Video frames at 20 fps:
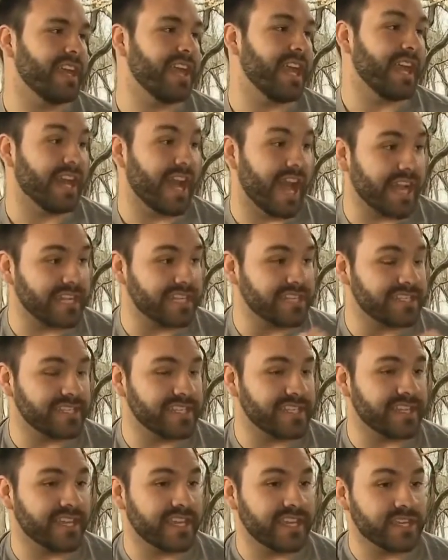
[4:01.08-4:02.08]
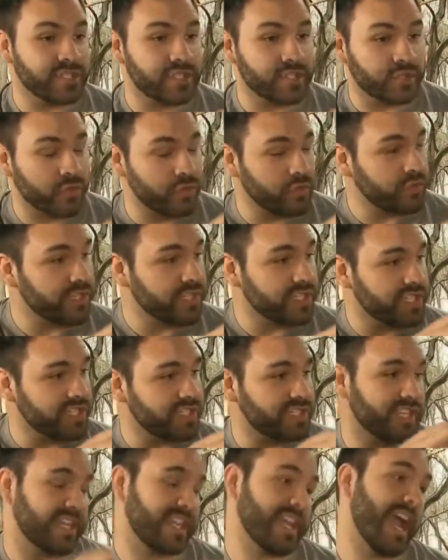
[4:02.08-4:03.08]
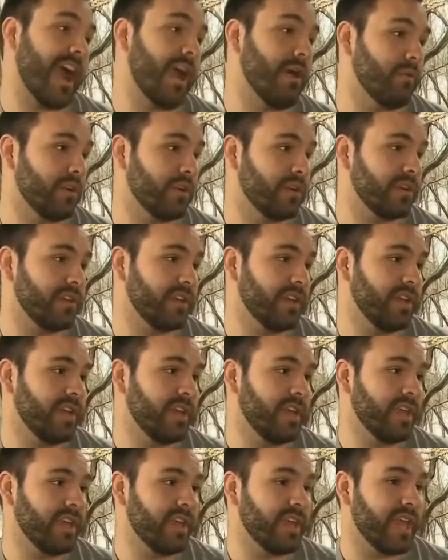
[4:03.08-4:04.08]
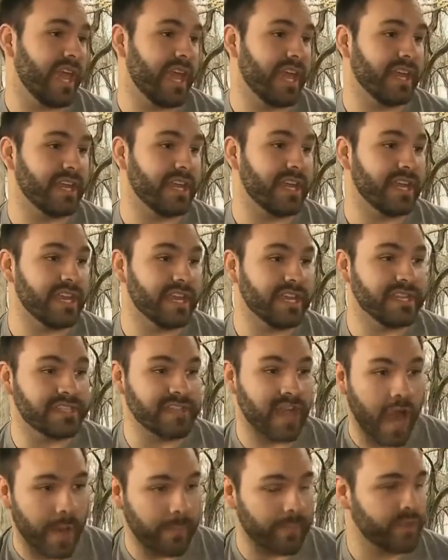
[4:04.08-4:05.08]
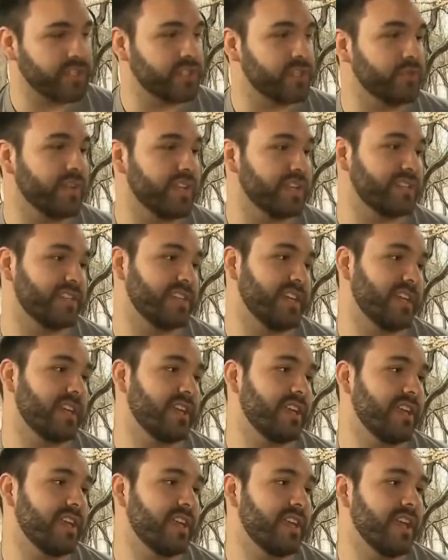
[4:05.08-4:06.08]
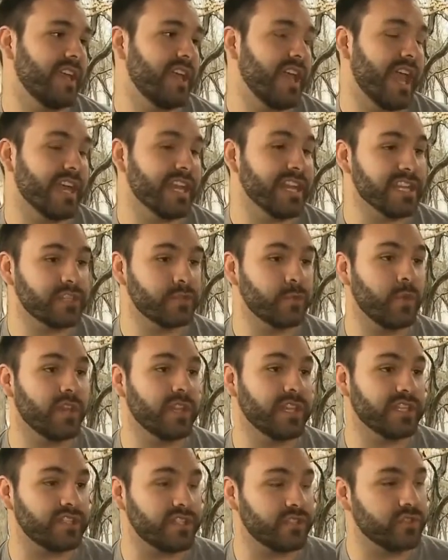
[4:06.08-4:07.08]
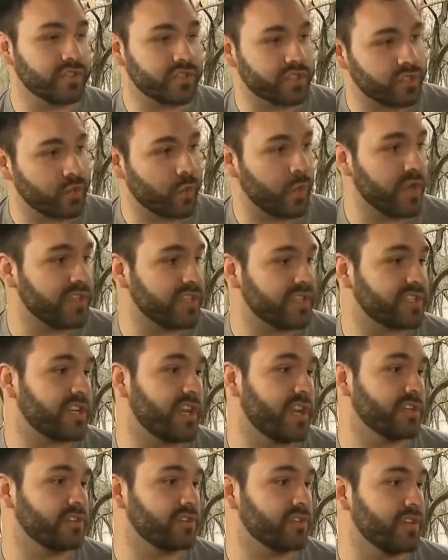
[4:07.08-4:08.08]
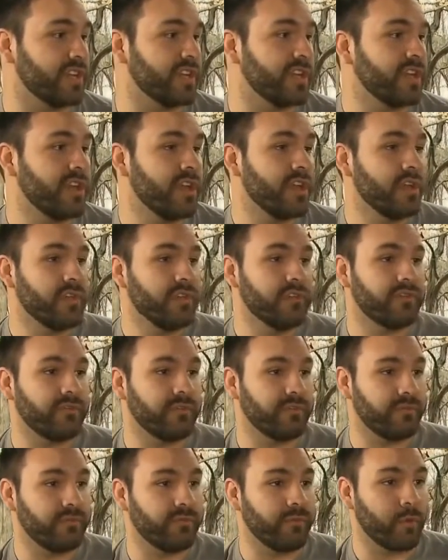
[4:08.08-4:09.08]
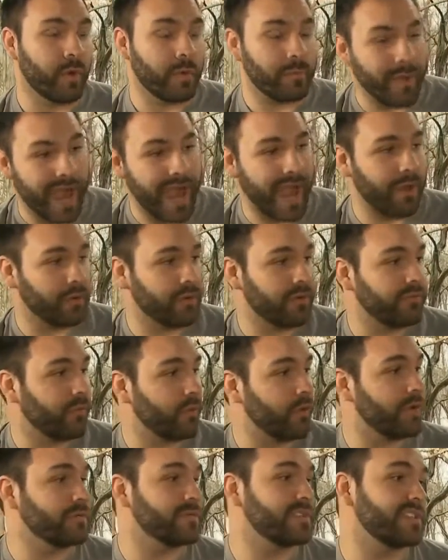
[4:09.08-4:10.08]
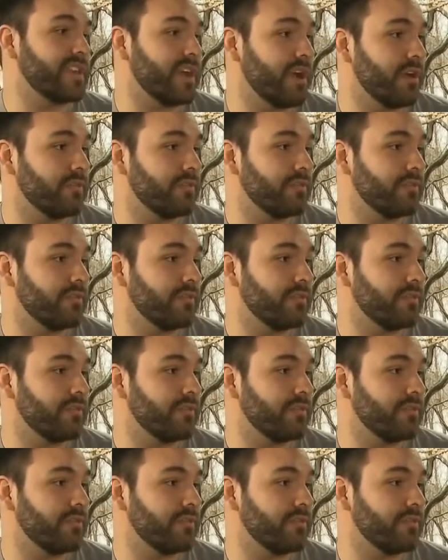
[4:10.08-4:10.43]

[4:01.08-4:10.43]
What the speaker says: and I can see that he's truly just a coward, and he's opportunistic, and he's willing to destroy this country for power for himself.